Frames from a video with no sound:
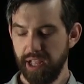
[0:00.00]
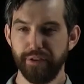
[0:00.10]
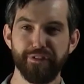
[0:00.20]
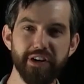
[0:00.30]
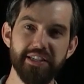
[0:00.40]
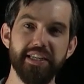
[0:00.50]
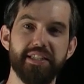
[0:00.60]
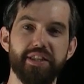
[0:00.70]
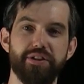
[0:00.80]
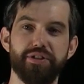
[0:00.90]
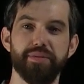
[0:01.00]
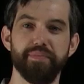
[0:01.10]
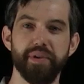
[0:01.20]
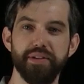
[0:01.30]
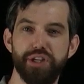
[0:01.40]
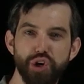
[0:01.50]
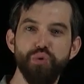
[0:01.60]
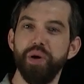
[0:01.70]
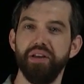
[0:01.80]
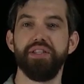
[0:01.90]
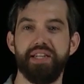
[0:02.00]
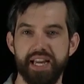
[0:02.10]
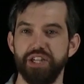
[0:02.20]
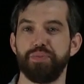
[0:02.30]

The first is that there's two real stages.